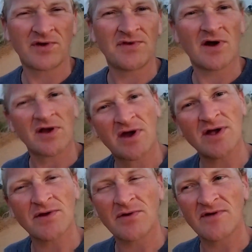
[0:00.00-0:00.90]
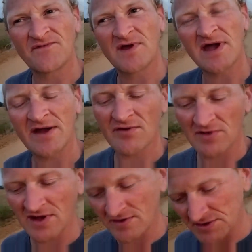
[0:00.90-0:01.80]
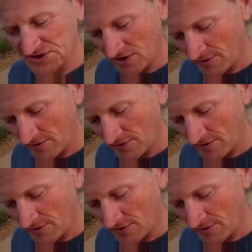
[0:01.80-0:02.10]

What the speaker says: the color of the header letters.